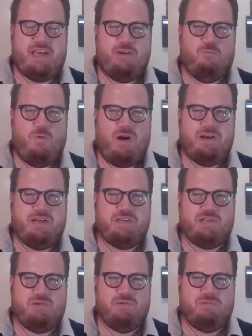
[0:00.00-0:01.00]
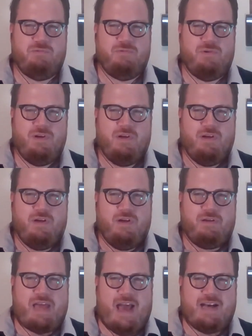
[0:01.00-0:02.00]
He wanted to
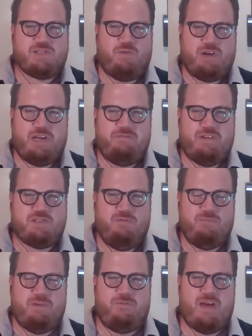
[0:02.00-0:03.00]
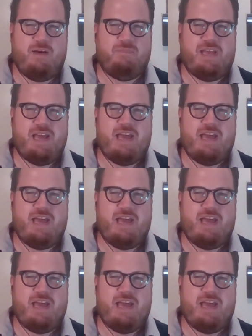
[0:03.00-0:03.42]
ask forgiveness from the family,